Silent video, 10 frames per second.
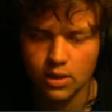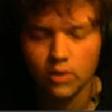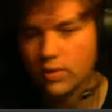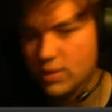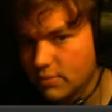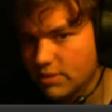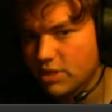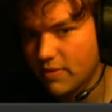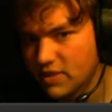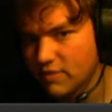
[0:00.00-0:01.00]
No, there is no
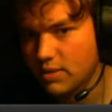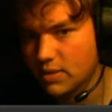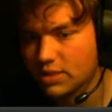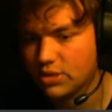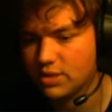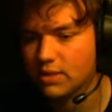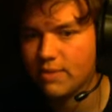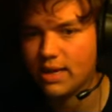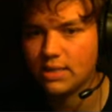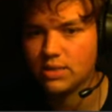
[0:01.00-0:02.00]
bishop f7 because I just take
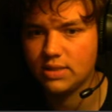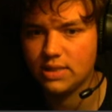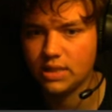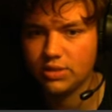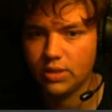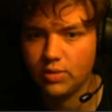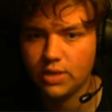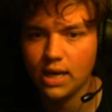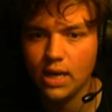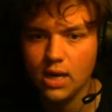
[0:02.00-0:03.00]
back, so it's actually
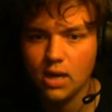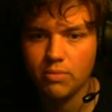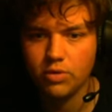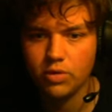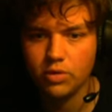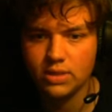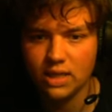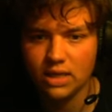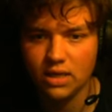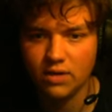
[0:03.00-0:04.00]
okay. But you could
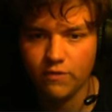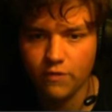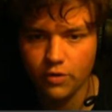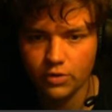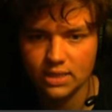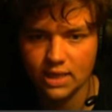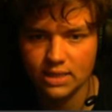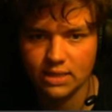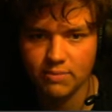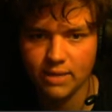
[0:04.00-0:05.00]
take here first, I
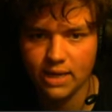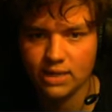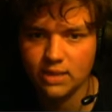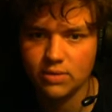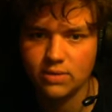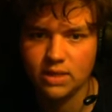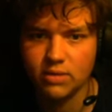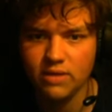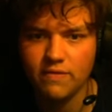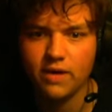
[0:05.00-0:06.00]
take back, and then you take
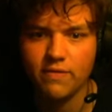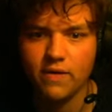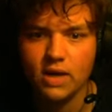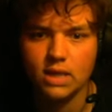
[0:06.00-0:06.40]
on e5.